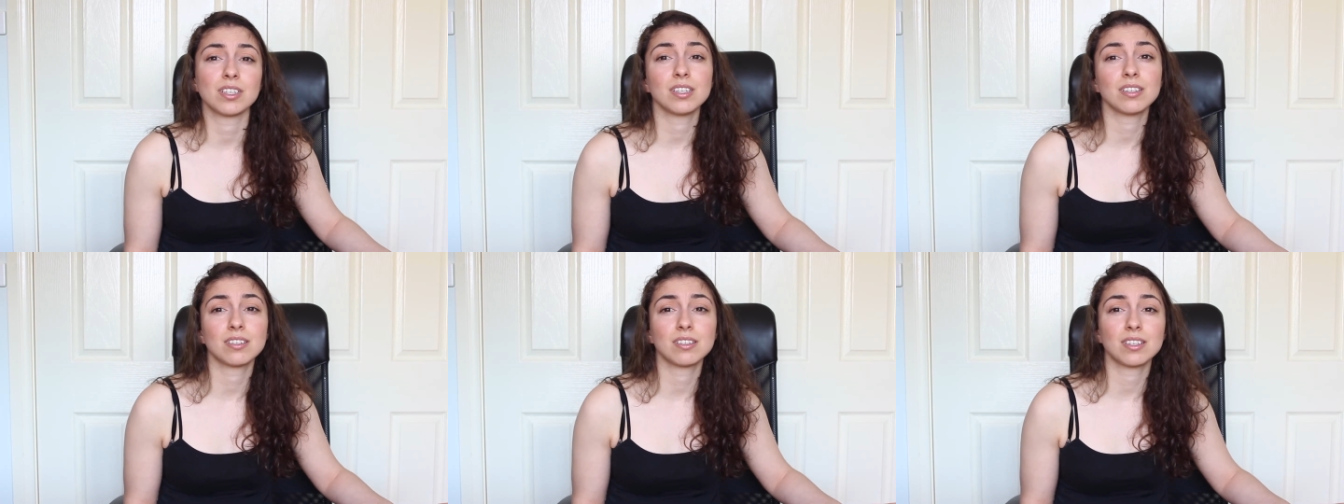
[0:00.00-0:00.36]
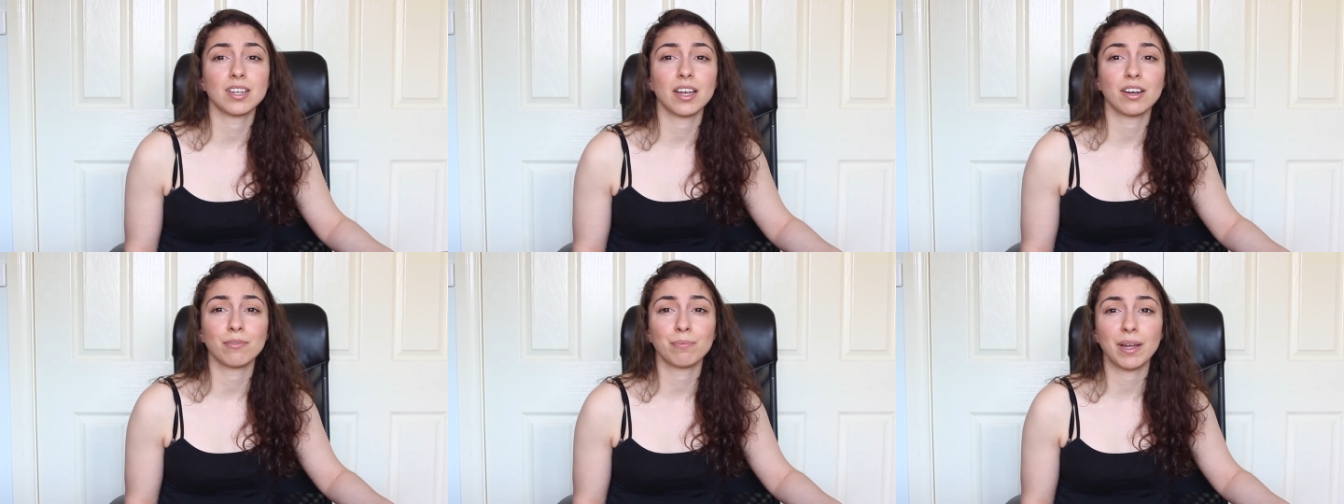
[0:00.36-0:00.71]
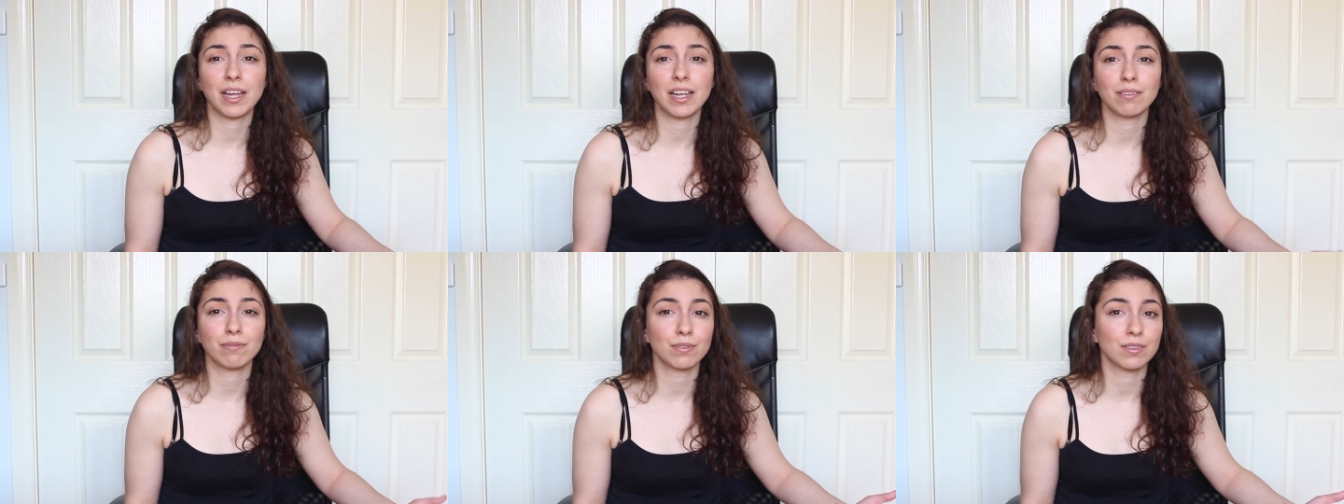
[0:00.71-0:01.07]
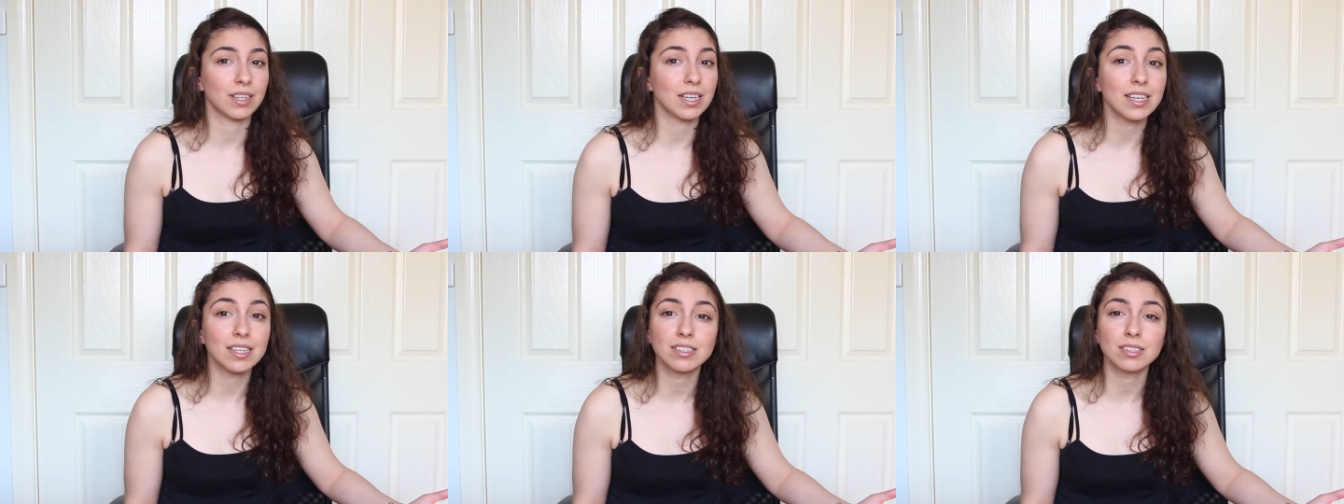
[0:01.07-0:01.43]
Instead of paying for
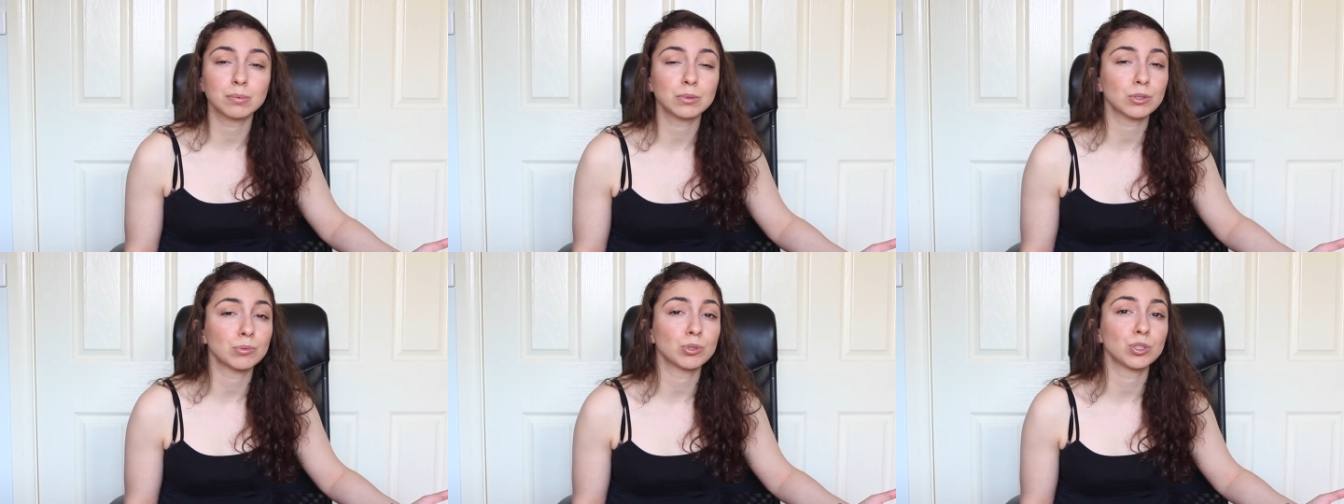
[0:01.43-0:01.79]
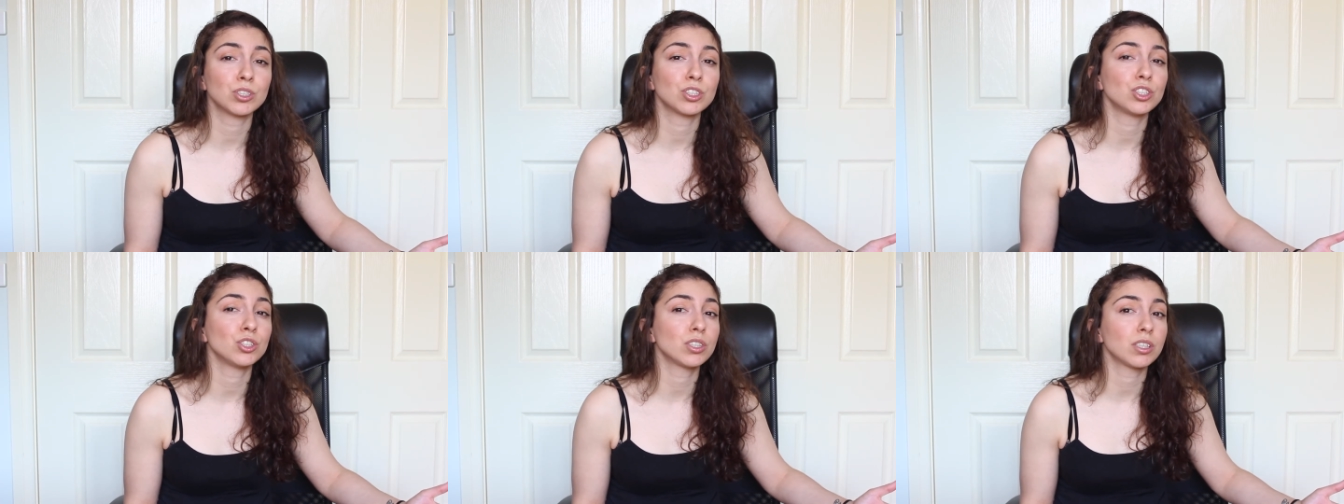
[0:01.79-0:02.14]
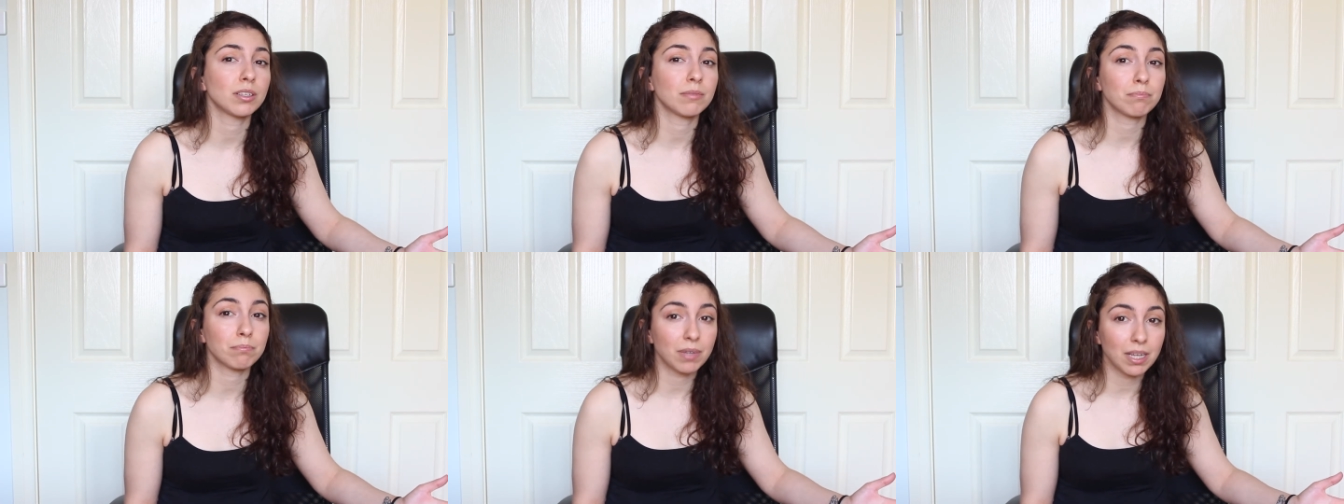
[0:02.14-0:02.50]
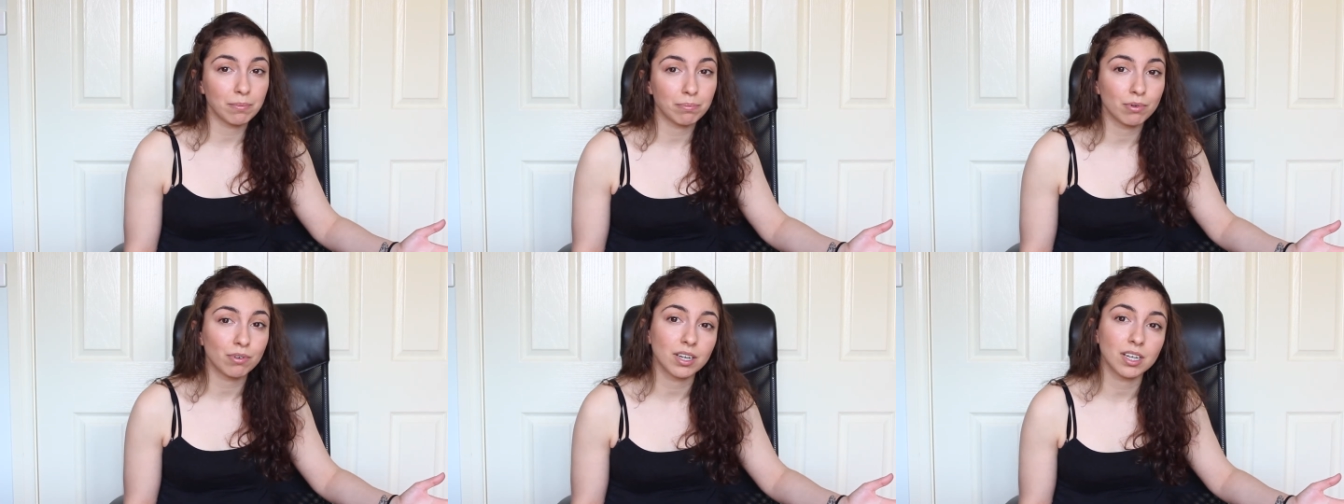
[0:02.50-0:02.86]
these subscriptions, you can
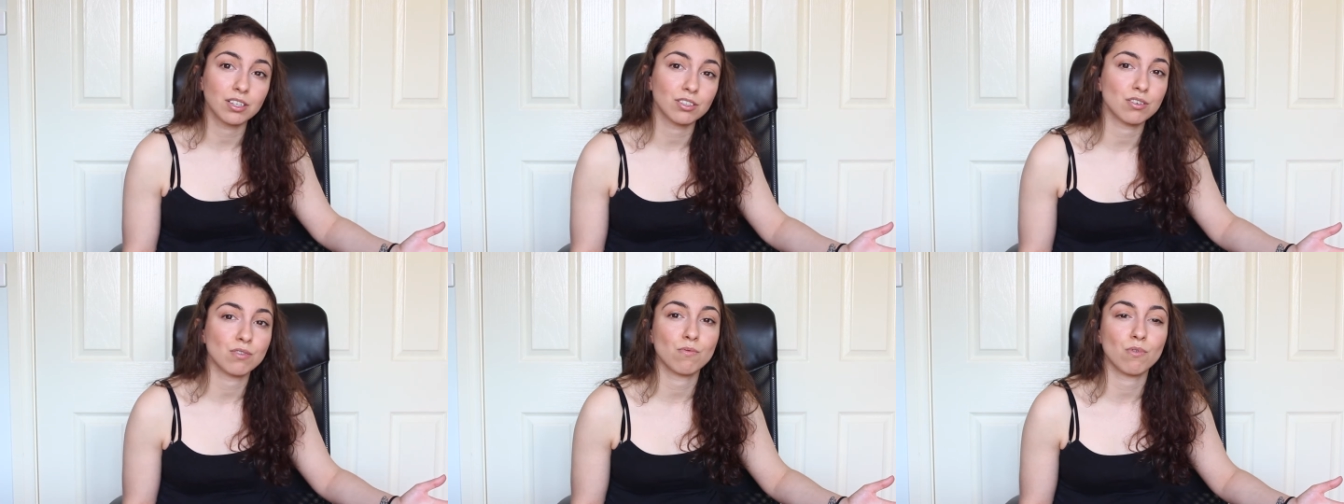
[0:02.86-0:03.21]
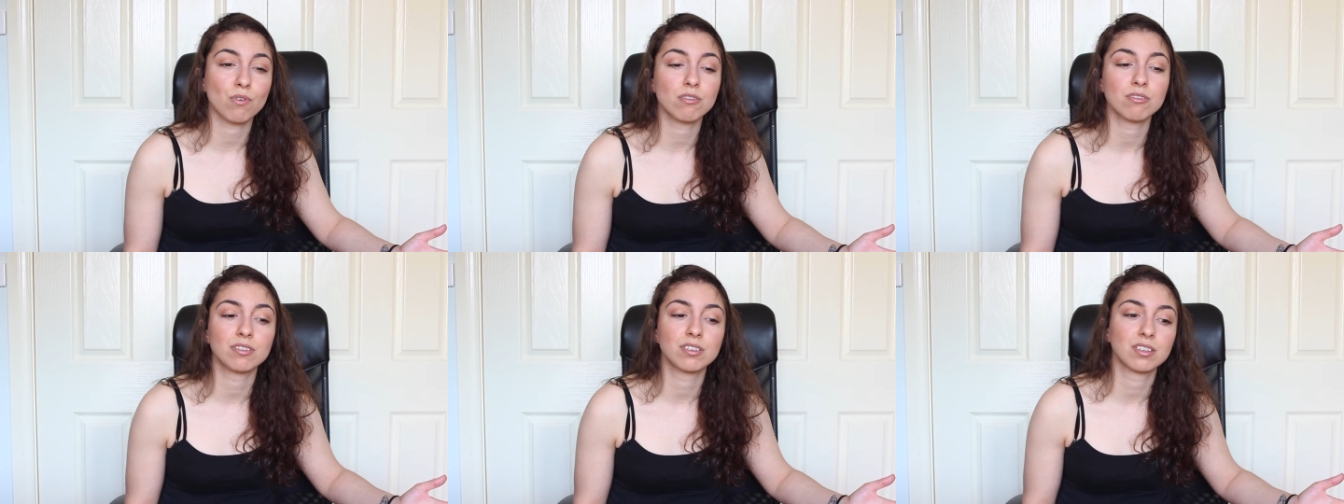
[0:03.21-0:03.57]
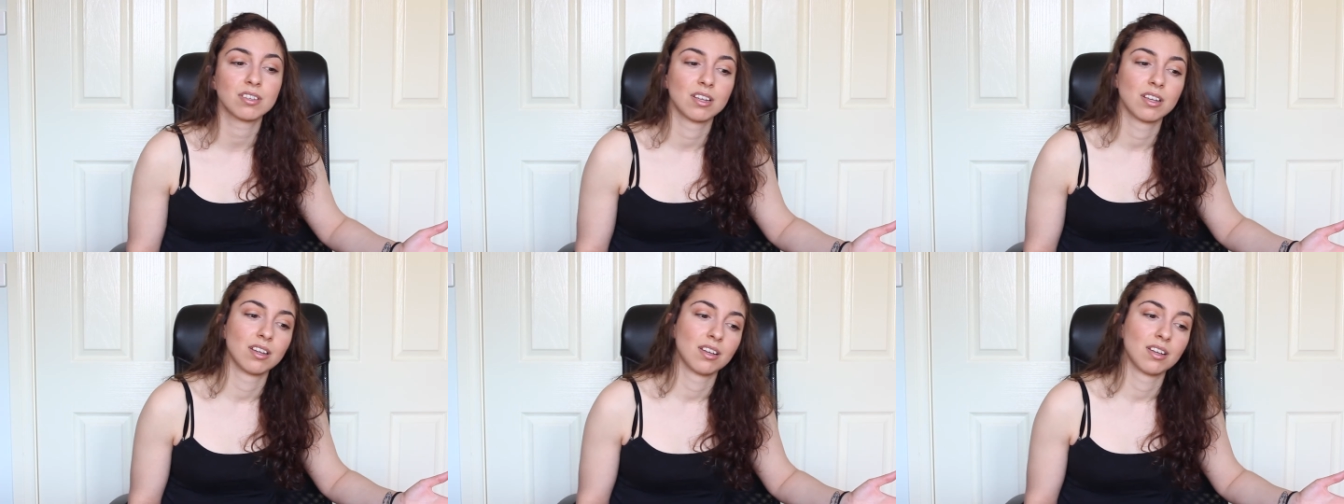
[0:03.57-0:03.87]
be putting towards,